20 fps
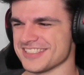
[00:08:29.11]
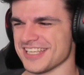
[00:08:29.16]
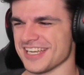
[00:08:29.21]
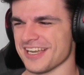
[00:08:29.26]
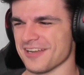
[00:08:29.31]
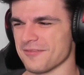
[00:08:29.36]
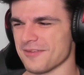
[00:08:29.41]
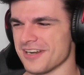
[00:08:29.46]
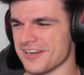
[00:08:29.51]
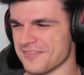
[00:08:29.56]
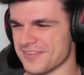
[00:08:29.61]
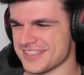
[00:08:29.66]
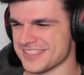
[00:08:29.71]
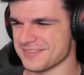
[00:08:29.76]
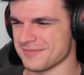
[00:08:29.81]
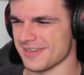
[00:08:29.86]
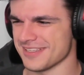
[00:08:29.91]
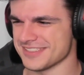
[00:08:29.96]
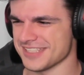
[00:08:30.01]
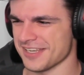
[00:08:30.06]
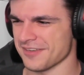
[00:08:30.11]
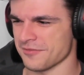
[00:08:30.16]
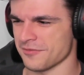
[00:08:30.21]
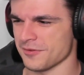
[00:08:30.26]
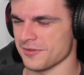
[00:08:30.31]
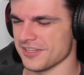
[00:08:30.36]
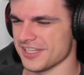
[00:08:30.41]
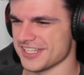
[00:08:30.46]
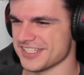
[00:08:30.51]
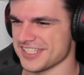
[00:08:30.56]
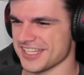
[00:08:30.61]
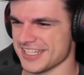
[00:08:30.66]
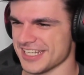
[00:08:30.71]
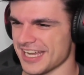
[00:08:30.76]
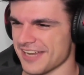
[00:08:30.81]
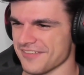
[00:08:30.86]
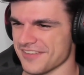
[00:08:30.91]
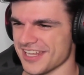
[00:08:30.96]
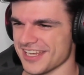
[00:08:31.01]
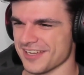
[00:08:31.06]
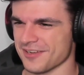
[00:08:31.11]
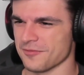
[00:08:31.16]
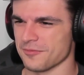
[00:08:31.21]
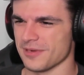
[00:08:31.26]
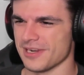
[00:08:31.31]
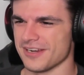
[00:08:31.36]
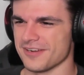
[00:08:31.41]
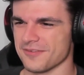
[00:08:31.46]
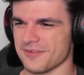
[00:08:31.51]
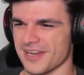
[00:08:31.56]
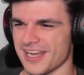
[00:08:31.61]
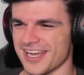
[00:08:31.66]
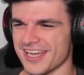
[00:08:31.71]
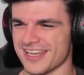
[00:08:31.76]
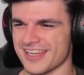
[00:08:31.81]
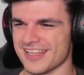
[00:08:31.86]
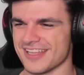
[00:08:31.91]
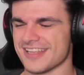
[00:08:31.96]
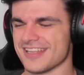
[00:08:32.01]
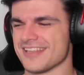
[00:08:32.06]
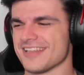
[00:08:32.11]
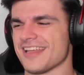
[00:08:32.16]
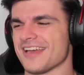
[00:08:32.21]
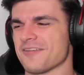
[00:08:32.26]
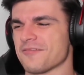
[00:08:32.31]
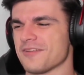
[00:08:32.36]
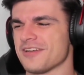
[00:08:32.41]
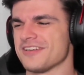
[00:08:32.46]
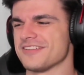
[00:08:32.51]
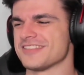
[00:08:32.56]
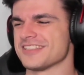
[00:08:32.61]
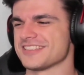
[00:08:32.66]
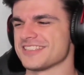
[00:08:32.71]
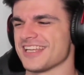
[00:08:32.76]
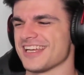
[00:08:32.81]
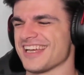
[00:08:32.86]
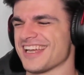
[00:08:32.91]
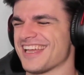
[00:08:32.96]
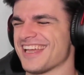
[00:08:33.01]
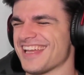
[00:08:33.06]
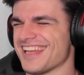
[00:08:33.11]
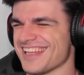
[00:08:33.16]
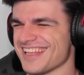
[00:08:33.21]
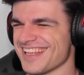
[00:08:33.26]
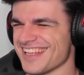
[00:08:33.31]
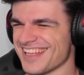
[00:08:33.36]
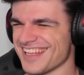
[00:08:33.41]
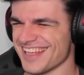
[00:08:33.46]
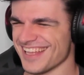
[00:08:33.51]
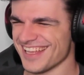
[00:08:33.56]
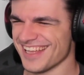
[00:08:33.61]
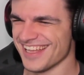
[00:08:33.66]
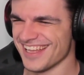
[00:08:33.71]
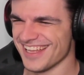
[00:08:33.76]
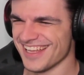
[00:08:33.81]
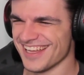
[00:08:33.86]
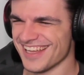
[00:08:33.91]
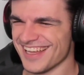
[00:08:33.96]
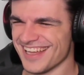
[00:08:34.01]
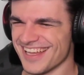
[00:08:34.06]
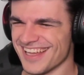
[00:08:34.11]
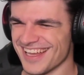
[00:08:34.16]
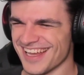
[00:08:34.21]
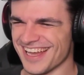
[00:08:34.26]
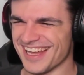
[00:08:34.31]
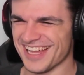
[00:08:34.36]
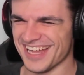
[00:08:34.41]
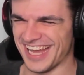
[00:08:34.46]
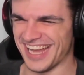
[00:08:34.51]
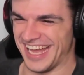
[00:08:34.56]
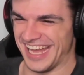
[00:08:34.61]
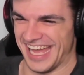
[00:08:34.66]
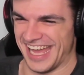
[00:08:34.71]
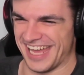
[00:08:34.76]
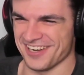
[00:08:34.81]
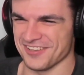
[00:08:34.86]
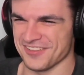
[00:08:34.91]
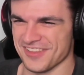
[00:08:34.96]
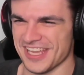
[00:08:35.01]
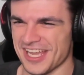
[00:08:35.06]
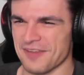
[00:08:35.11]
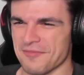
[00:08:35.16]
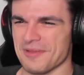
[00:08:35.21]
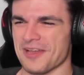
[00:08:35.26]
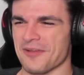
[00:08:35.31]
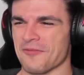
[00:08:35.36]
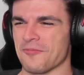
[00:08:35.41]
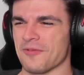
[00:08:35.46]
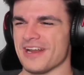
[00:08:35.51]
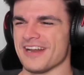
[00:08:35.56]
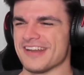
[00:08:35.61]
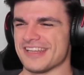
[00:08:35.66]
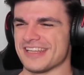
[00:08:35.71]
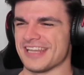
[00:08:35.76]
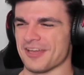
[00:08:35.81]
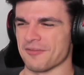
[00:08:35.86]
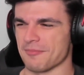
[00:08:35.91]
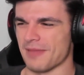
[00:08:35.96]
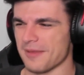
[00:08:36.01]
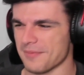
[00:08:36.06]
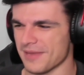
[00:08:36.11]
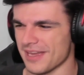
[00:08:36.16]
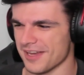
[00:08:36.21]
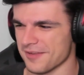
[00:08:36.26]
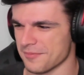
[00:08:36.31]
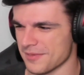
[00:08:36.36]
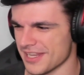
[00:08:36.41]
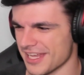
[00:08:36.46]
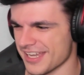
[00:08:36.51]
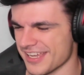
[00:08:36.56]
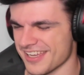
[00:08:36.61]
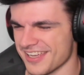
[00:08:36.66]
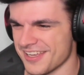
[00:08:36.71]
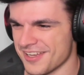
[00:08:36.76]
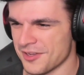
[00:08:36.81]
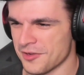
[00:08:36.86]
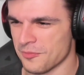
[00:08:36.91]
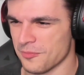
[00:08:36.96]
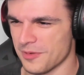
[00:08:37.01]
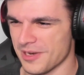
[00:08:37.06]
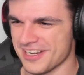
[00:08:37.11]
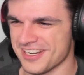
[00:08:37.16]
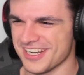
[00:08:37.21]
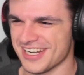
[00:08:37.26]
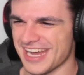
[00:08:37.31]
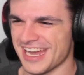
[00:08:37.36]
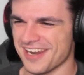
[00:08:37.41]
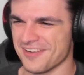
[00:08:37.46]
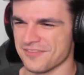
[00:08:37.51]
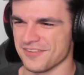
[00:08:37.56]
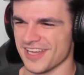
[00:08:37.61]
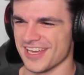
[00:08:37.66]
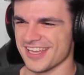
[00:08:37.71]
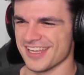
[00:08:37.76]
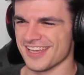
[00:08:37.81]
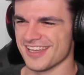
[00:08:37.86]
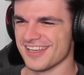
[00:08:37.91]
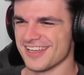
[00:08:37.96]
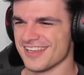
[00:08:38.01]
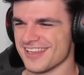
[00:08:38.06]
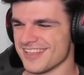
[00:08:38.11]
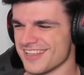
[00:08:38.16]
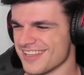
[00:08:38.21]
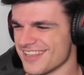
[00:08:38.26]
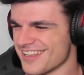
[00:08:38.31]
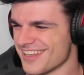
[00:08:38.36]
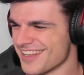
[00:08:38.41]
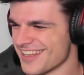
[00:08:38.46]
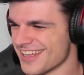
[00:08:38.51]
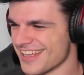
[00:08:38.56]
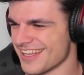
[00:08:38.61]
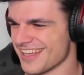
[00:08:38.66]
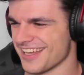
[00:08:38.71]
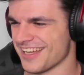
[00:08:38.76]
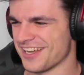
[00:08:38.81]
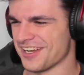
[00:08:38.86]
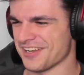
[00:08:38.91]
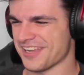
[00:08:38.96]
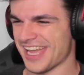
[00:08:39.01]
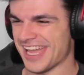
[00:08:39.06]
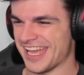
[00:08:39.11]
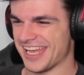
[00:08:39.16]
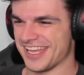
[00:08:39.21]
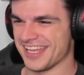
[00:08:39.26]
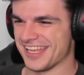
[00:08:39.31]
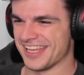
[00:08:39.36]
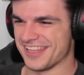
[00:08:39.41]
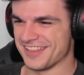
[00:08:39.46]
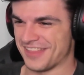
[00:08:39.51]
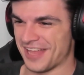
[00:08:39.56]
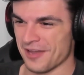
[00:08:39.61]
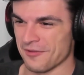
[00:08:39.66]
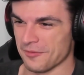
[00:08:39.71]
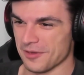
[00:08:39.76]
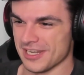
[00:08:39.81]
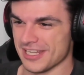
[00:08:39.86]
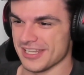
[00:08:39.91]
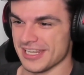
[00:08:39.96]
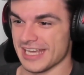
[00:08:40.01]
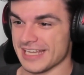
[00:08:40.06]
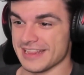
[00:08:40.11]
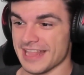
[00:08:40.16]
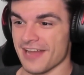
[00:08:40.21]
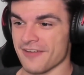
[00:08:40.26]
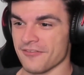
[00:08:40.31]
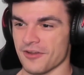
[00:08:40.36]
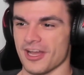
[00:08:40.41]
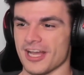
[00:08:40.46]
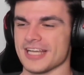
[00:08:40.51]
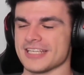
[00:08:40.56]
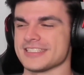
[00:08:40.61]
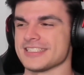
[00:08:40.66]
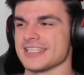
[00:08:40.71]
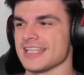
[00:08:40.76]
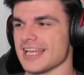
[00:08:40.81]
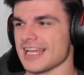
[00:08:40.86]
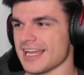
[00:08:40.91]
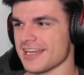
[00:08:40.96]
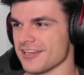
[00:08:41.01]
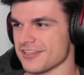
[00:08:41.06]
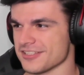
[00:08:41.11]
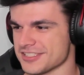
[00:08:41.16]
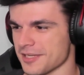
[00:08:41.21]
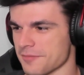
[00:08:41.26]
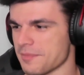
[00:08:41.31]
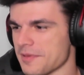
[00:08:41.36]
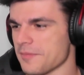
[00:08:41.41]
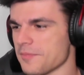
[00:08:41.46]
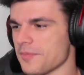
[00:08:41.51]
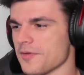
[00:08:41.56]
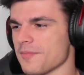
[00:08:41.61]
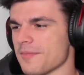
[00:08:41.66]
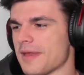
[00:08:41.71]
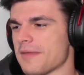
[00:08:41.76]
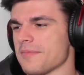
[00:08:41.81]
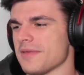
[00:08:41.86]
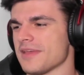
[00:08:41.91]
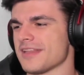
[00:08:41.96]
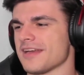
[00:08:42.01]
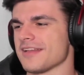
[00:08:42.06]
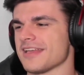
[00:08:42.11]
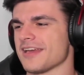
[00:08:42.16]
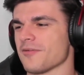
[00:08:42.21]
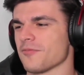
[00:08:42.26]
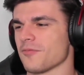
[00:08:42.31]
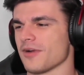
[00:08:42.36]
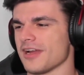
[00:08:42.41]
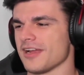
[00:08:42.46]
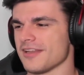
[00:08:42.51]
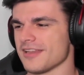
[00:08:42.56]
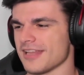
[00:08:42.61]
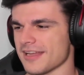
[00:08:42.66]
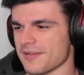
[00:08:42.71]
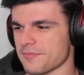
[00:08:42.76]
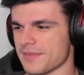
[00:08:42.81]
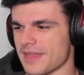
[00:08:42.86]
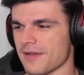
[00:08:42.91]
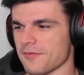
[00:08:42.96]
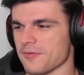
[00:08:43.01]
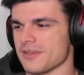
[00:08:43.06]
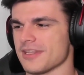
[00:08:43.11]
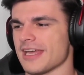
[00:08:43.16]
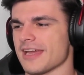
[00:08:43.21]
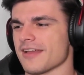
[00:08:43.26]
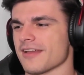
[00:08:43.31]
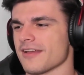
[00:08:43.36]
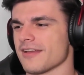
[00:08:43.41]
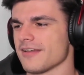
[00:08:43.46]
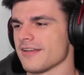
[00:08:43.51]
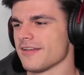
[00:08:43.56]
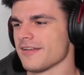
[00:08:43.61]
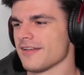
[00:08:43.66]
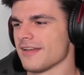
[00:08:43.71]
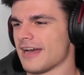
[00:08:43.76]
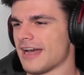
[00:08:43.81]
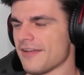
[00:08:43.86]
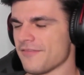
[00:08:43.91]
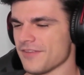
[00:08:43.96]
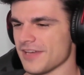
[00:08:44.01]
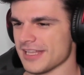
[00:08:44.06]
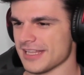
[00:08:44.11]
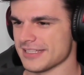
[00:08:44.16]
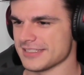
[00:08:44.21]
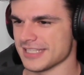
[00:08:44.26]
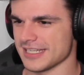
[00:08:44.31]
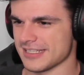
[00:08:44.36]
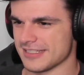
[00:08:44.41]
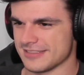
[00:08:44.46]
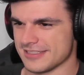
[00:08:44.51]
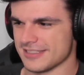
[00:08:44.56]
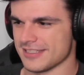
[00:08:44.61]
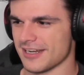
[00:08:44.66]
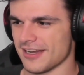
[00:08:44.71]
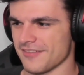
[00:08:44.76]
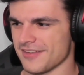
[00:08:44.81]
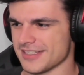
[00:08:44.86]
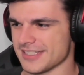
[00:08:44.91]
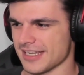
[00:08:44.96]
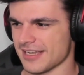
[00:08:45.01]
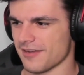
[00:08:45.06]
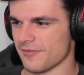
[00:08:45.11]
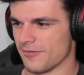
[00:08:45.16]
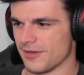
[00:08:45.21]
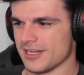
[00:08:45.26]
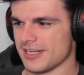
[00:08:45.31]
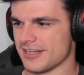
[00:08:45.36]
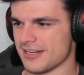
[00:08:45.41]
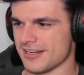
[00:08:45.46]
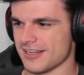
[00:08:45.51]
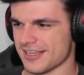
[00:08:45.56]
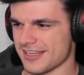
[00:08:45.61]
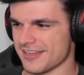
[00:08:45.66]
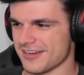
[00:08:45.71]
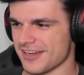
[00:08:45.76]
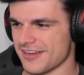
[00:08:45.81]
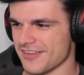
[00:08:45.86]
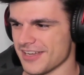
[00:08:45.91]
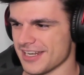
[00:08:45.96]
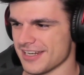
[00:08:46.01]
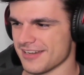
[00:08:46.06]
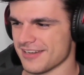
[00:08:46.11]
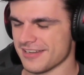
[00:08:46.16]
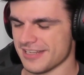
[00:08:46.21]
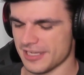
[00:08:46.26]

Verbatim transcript: Like, I wonder if it smells like Foolish. Like, not even like a weird way. Like, were you just like? Would that be weird if I did that? I don't think I'd be like weirded. Like, maybe I'd be like. Weirded out. What if like, I maybe I did that? Maybe okay, I did that. I wouldn't like that. Honestly, like I know some people maybe they get worried. Like that wouldn't like. I feel like that's like, you know what I mean? It's like, I wonder, like, you know what I mean?